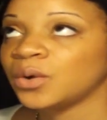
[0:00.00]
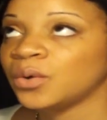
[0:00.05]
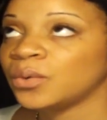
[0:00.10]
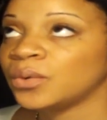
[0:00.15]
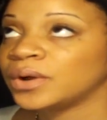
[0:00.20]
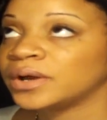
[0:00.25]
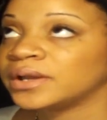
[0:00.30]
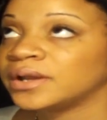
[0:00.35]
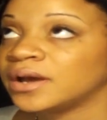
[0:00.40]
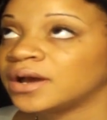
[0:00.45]

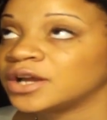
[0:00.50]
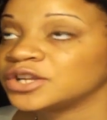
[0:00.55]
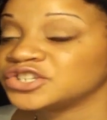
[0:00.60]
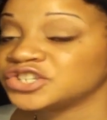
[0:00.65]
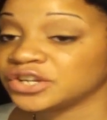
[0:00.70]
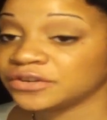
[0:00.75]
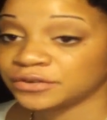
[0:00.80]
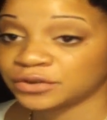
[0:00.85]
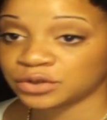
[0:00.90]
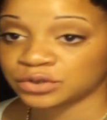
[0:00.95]
on uh,
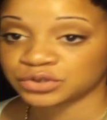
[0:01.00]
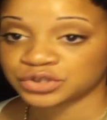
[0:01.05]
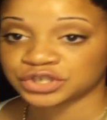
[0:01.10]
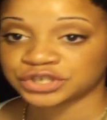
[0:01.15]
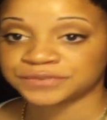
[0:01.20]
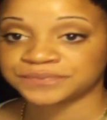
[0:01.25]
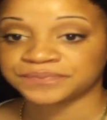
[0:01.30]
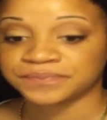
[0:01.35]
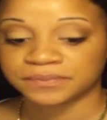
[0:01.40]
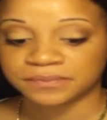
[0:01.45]
Cherry
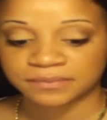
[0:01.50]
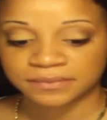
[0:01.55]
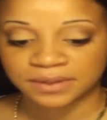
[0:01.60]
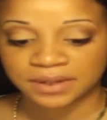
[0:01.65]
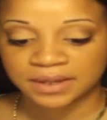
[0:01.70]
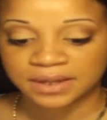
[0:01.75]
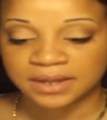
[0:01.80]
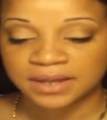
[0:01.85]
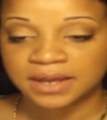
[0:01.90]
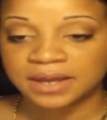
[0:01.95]
Culture.
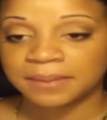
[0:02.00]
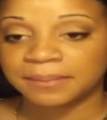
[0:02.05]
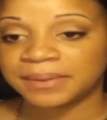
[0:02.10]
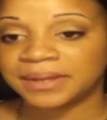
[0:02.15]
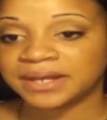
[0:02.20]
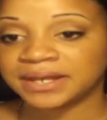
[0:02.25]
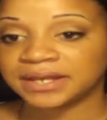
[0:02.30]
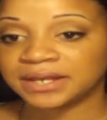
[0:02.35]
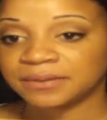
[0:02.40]
But